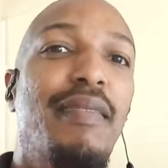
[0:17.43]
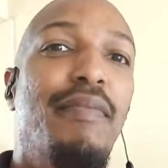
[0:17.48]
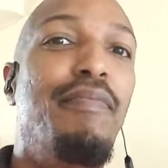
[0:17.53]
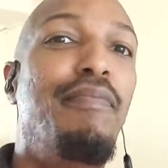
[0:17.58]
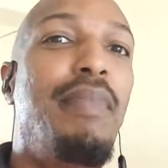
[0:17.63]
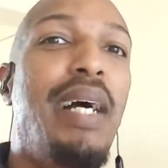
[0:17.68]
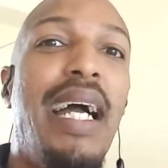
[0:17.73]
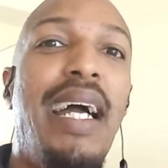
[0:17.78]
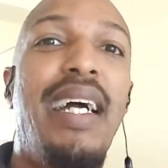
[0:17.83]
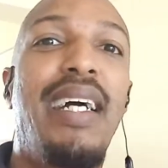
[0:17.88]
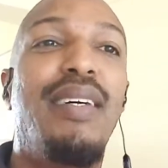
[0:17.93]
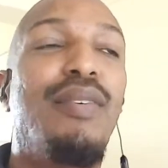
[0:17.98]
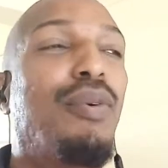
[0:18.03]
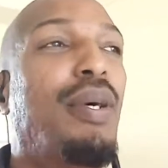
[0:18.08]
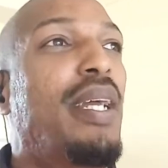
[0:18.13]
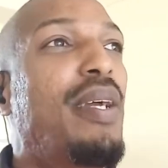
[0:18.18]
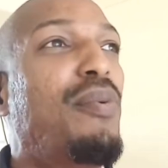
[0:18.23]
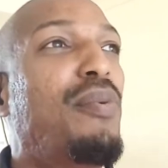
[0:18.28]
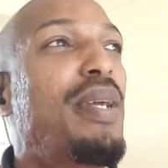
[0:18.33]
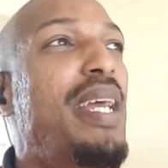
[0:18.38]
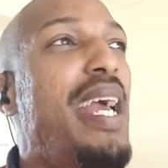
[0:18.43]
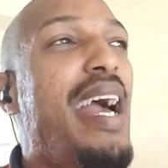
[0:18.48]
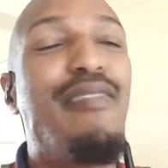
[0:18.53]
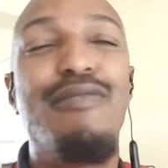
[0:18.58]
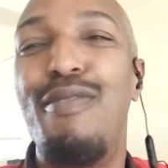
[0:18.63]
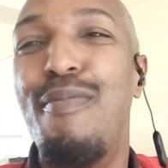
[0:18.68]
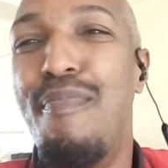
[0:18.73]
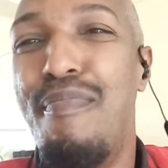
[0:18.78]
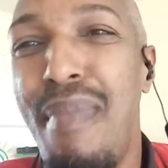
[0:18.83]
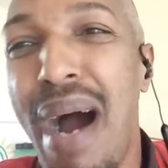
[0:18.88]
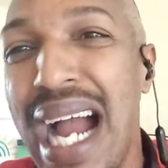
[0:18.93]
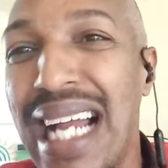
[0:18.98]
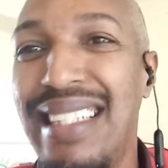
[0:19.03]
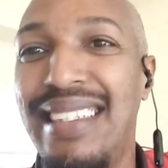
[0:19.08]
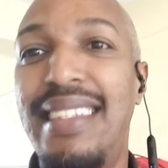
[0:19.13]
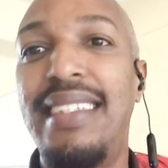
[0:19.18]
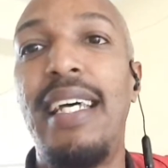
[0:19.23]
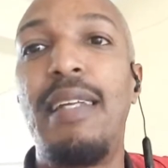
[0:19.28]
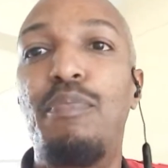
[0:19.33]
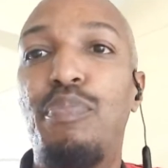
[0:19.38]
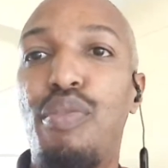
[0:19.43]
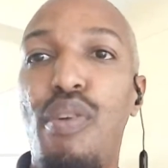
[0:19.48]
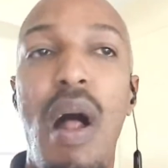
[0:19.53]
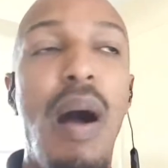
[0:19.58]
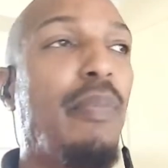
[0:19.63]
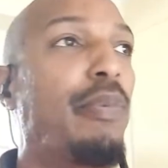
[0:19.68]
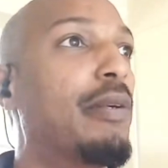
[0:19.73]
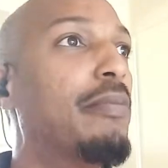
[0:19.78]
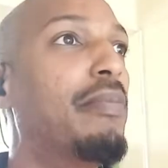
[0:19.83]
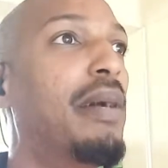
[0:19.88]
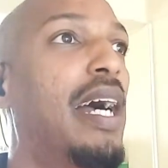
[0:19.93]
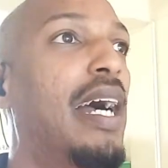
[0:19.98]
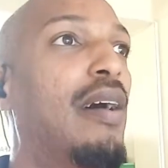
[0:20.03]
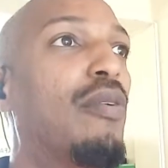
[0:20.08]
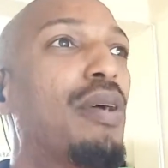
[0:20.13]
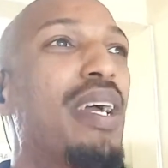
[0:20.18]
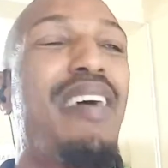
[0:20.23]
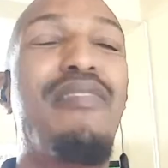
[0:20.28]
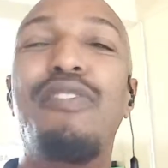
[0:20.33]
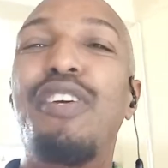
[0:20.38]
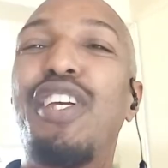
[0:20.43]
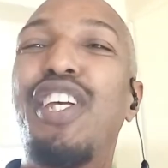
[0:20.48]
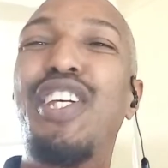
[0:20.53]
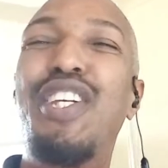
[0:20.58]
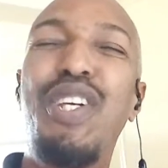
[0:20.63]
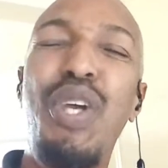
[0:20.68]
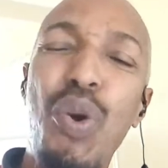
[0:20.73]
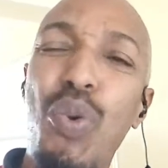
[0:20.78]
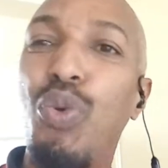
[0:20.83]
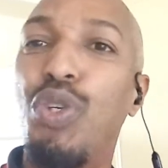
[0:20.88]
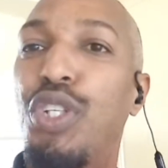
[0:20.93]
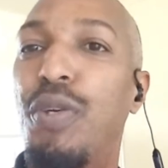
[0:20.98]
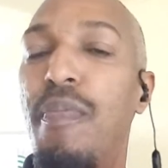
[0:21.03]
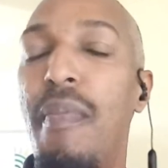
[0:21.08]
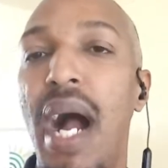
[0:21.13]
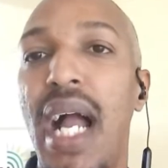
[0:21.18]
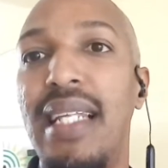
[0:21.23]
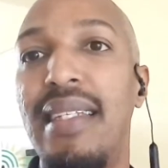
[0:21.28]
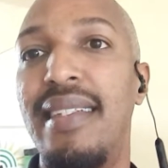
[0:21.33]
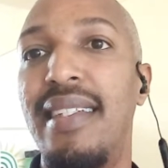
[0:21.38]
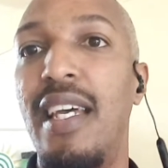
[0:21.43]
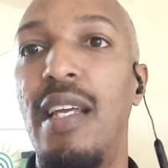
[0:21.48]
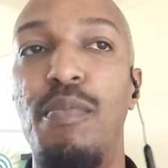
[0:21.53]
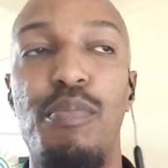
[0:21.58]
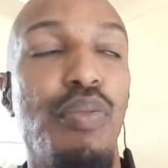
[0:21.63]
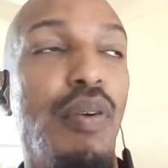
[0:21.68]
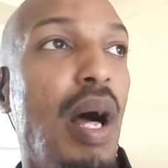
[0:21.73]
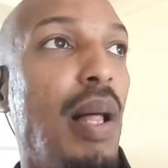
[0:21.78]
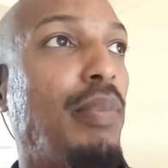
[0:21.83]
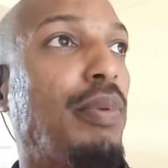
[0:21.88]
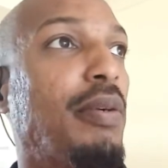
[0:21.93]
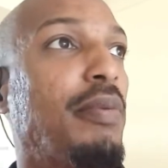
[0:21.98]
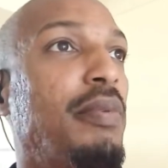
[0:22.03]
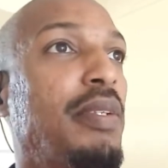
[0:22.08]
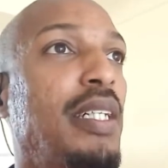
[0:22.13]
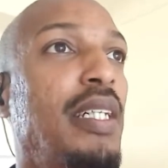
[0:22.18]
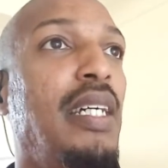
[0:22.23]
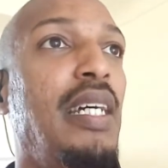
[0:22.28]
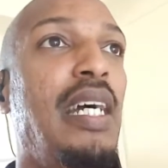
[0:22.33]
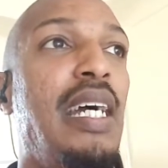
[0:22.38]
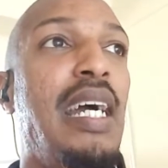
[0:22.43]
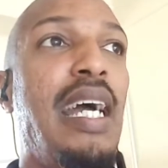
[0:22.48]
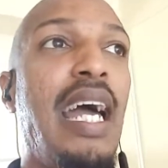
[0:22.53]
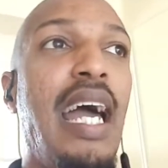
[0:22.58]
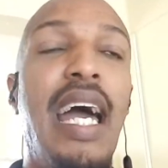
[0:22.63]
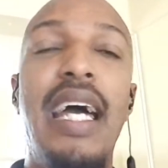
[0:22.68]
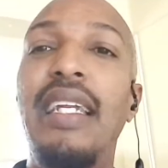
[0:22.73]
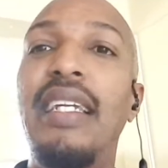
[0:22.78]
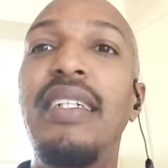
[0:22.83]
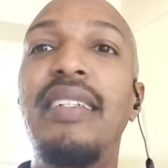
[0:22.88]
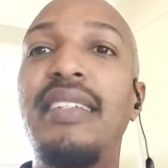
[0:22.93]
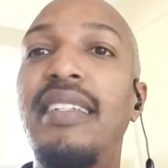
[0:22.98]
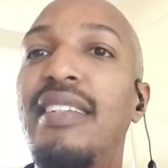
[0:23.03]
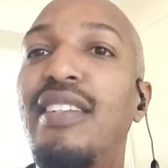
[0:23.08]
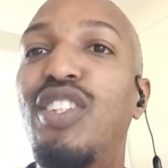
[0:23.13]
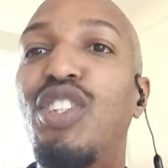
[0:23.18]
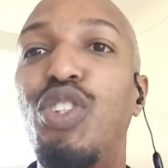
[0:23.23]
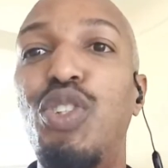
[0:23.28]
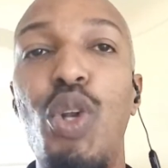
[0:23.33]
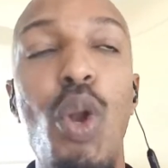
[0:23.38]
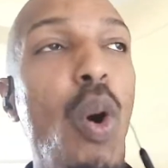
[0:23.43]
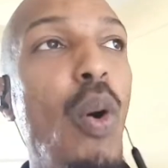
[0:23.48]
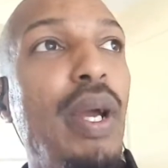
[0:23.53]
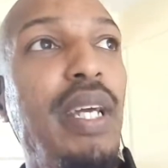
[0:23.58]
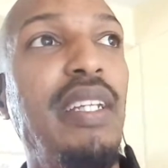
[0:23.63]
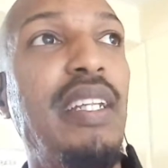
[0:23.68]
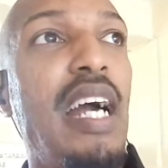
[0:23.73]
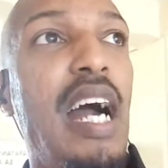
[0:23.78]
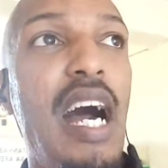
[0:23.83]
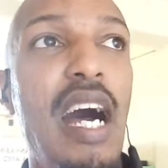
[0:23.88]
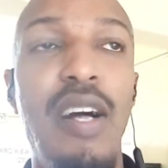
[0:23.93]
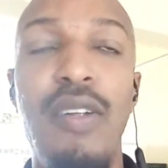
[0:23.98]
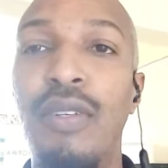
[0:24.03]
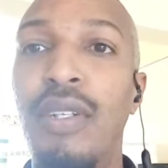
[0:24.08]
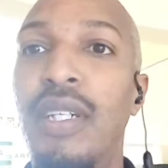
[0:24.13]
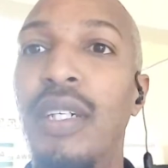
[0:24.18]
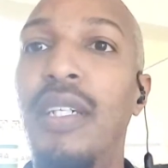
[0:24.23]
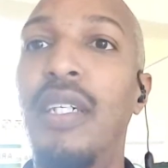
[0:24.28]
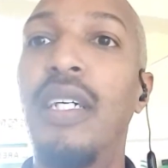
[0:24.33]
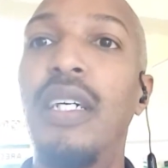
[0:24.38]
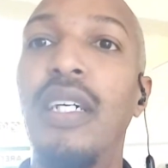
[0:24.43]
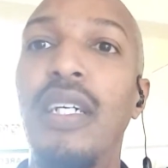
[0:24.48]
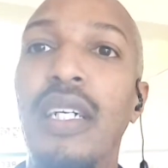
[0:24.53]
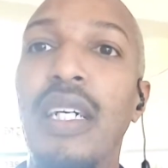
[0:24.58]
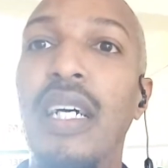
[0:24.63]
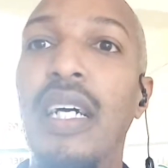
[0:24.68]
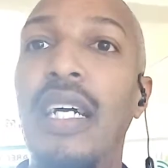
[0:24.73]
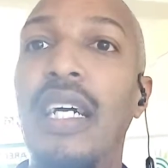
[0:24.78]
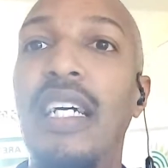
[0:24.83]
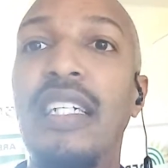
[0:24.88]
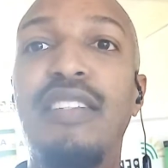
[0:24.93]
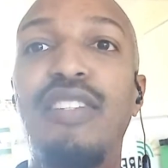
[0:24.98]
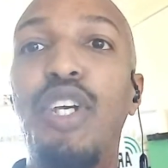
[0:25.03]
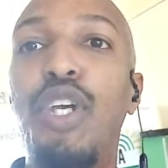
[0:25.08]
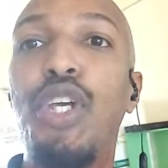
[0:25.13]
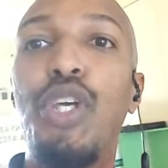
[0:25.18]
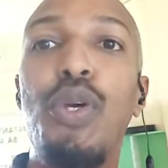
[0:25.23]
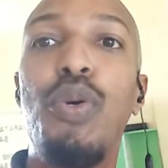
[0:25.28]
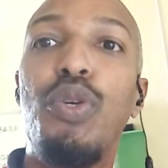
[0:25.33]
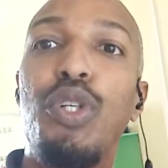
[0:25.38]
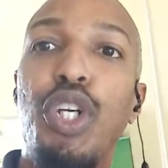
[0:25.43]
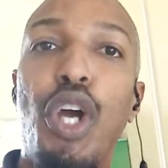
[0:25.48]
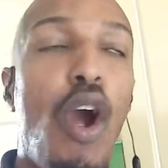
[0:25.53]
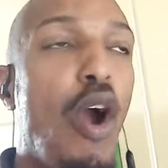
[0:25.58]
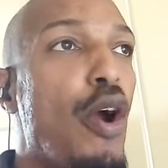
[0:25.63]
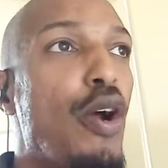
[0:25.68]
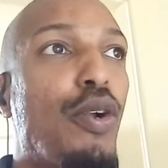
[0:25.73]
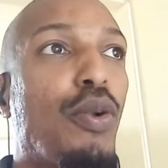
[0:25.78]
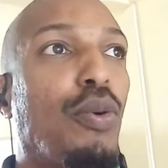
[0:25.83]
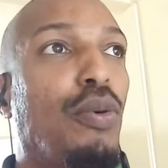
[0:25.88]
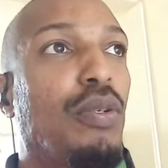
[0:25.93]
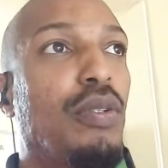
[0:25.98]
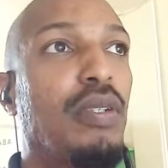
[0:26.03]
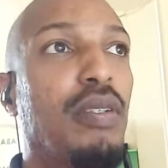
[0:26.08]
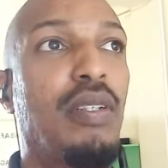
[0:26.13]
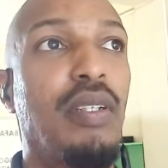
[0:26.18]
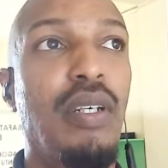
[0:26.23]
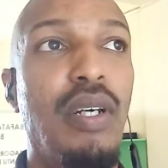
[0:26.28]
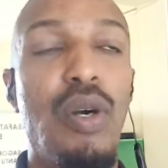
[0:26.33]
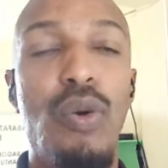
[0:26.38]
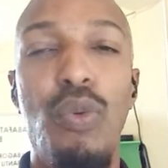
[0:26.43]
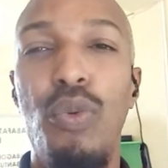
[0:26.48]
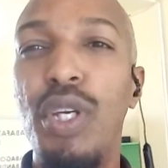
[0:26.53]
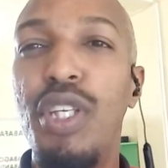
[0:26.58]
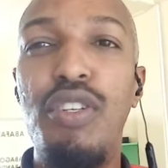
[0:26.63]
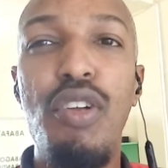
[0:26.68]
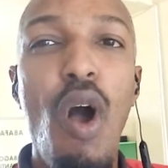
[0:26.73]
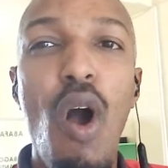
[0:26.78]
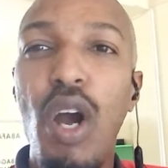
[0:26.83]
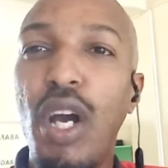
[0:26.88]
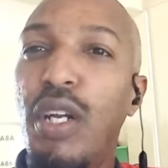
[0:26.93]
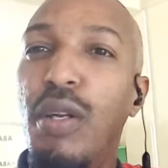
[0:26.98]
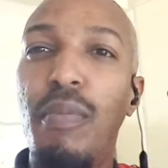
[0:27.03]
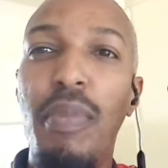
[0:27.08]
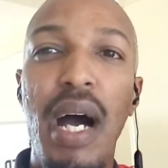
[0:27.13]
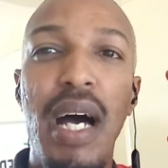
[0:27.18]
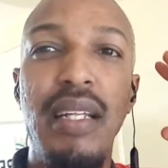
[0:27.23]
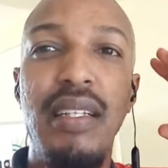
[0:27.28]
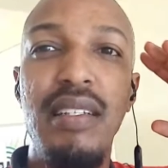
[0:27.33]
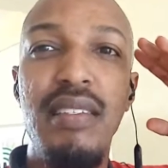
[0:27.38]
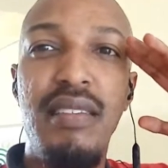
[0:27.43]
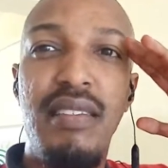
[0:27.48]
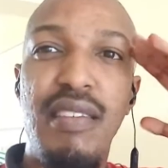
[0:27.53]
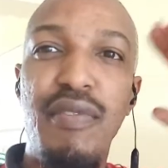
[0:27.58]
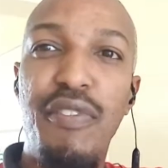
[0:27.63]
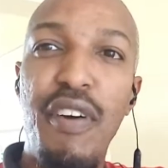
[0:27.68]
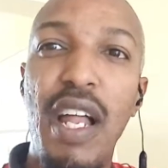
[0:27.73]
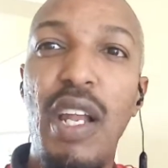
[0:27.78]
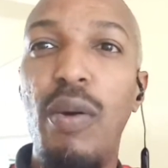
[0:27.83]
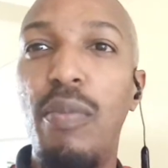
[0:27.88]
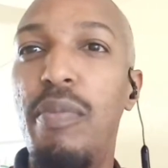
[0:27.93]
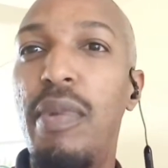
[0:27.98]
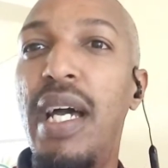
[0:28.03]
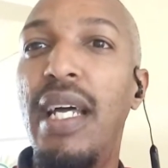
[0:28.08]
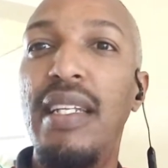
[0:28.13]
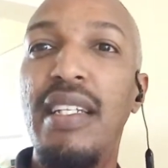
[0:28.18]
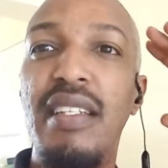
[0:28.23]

Man, we have a mindset problem, man. We have a huge mindset problem. And this is slowing down. It's a huge hurdle. We're talking about this development,